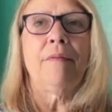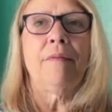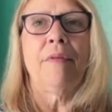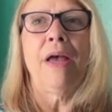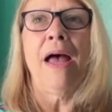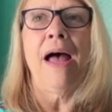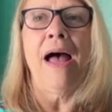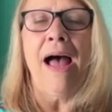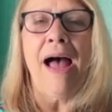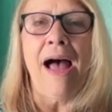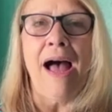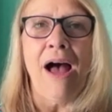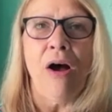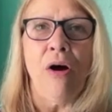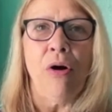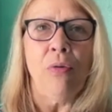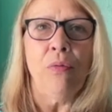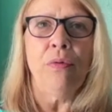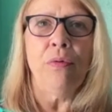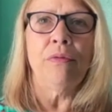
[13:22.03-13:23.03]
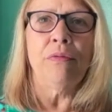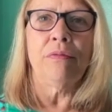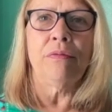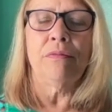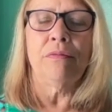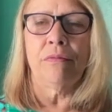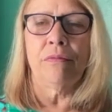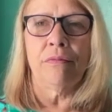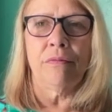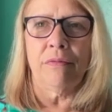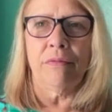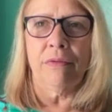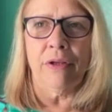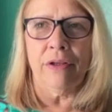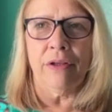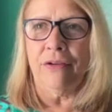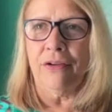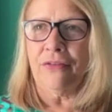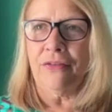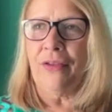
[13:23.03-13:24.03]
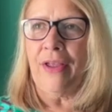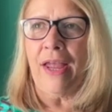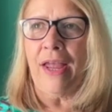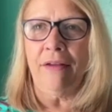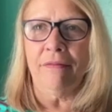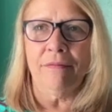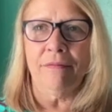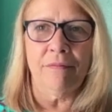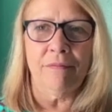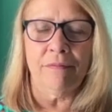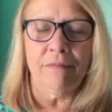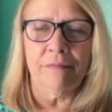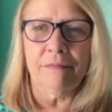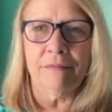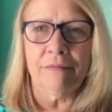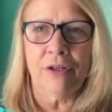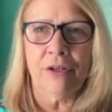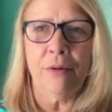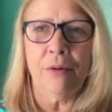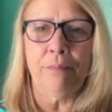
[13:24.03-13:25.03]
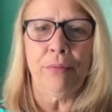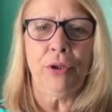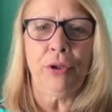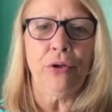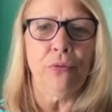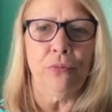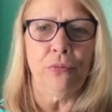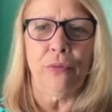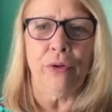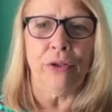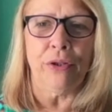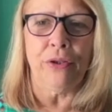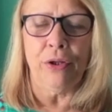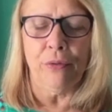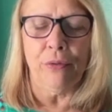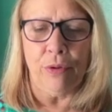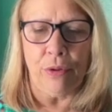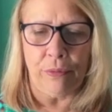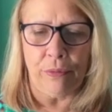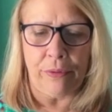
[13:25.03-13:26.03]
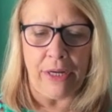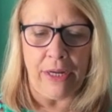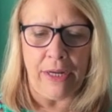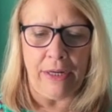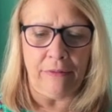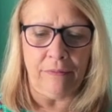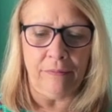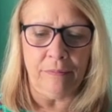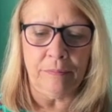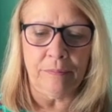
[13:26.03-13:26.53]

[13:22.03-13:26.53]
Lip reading: how does that compute with you? Okay.